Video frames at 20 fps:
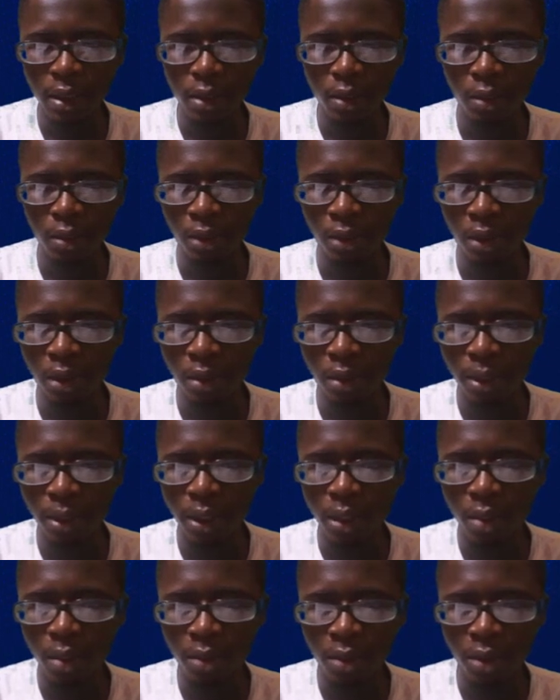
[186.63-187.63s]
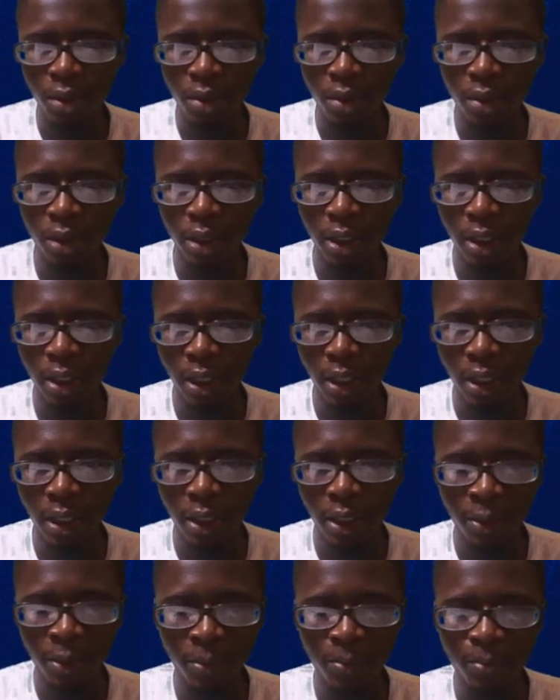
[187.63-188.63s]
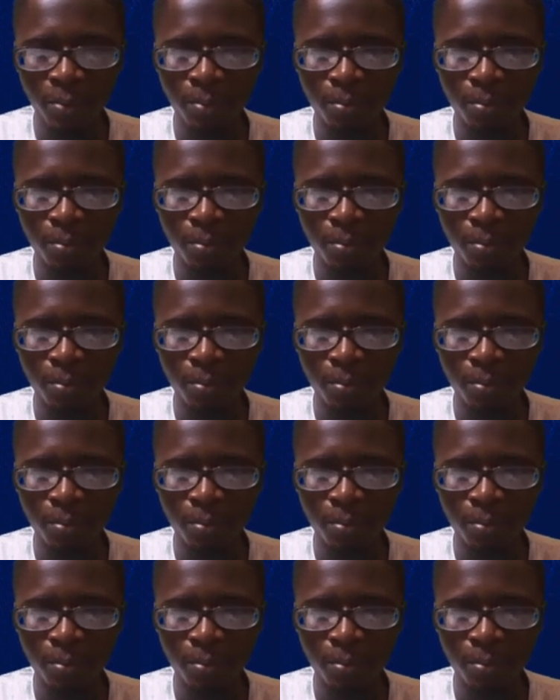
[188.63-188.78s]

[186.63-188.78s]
is supported by option A.